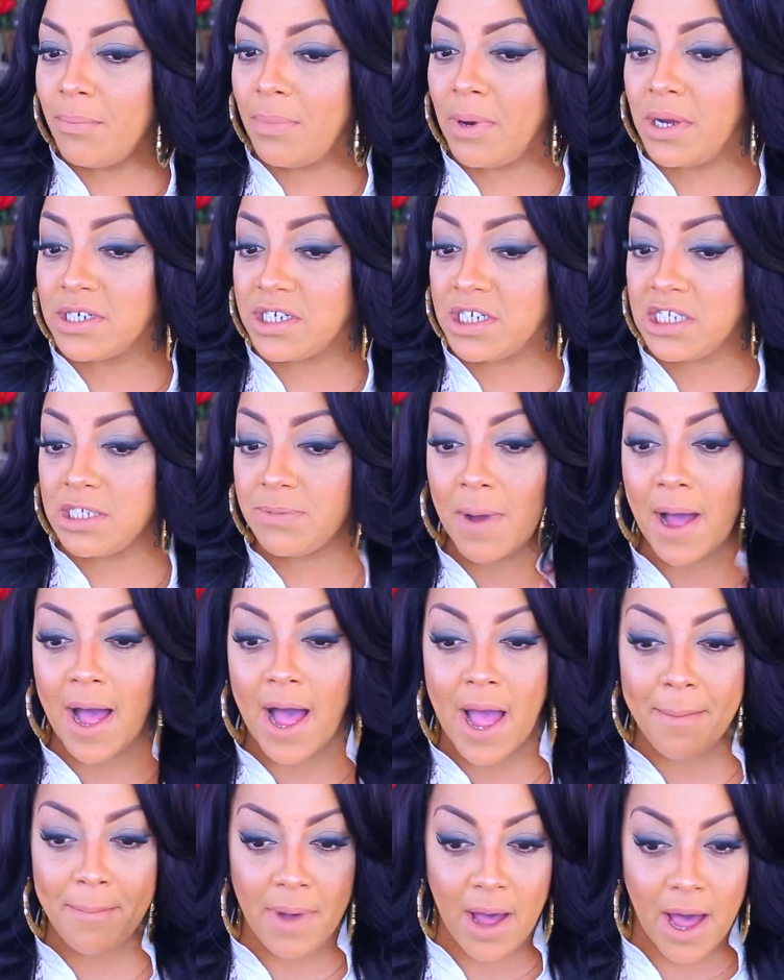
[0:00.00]
But she's
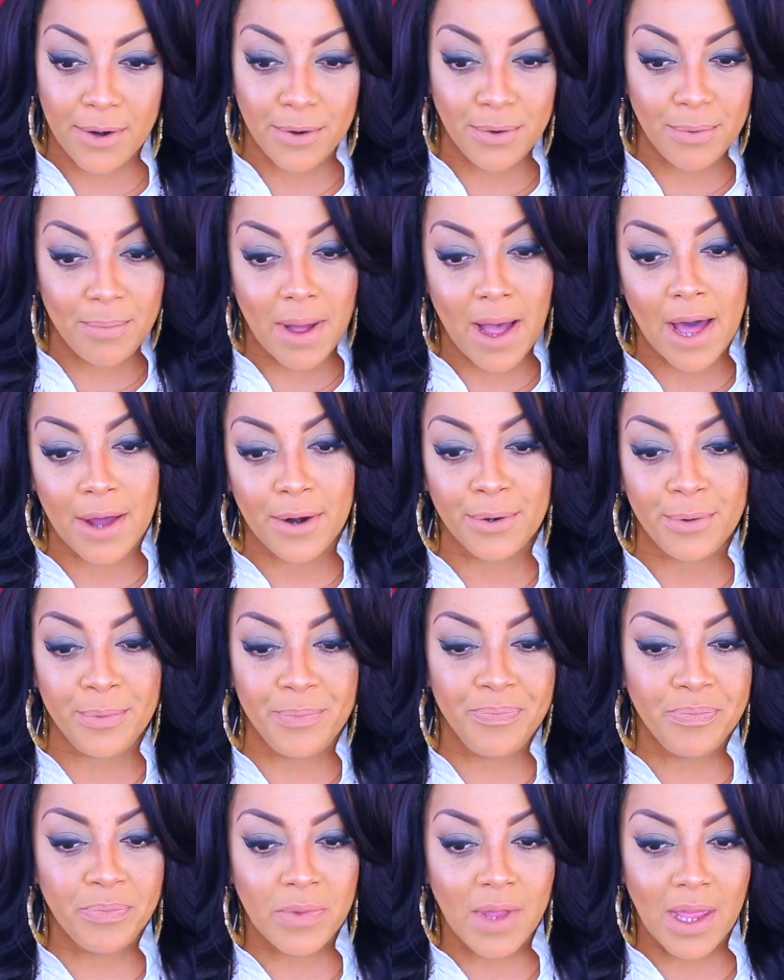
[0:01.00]
by Model
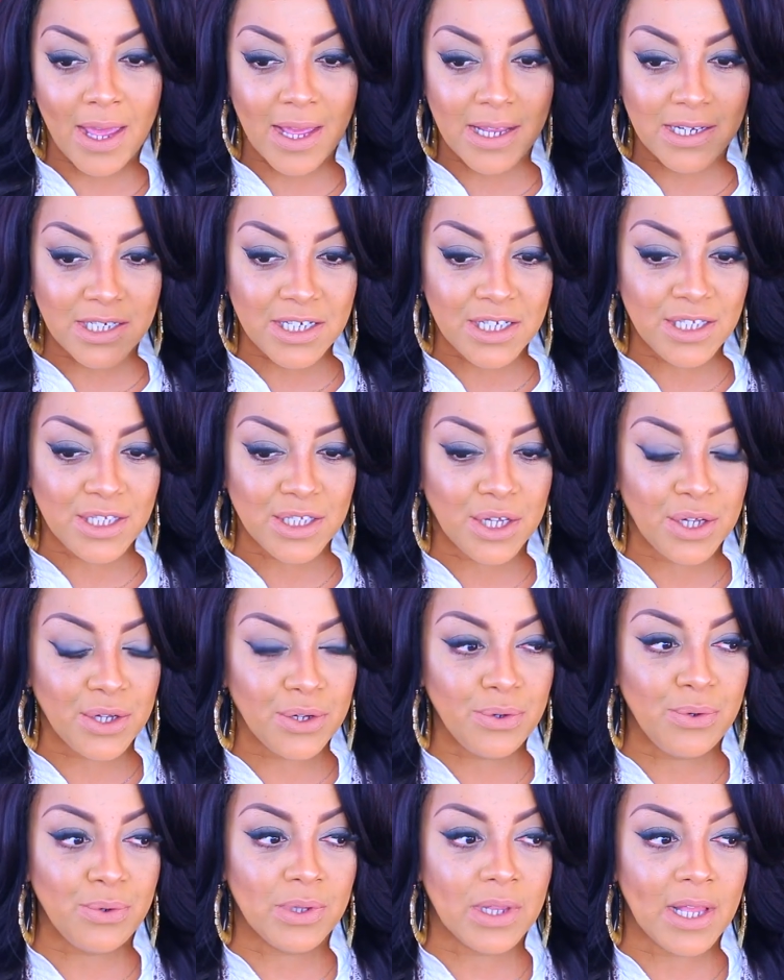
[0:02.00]
Model, and she's
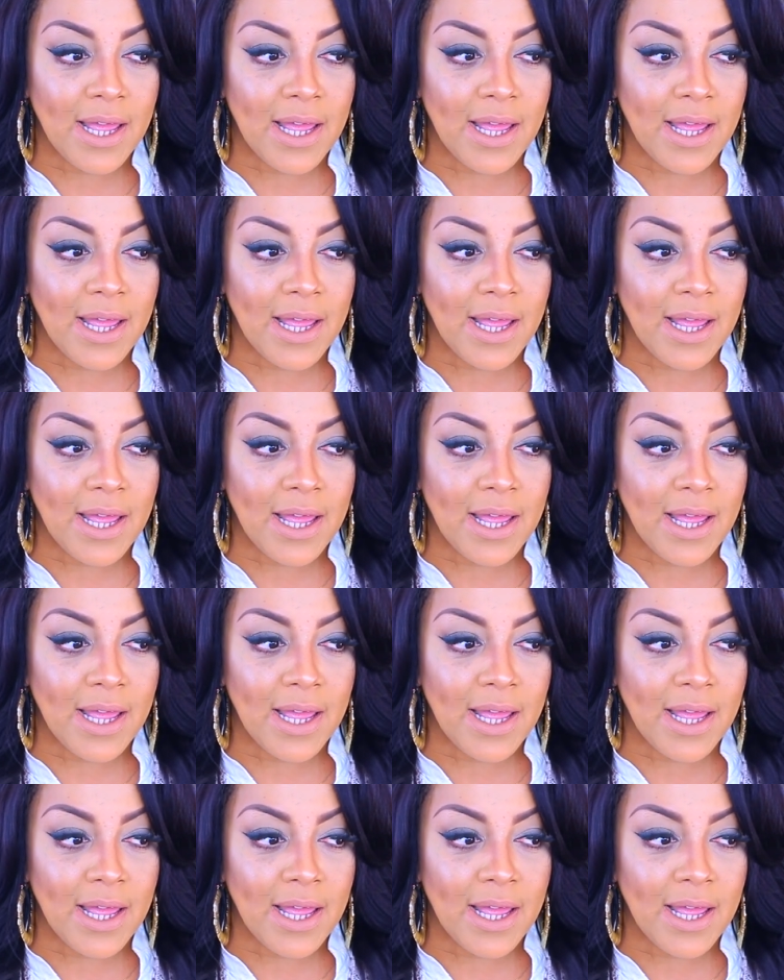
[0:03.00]
cute.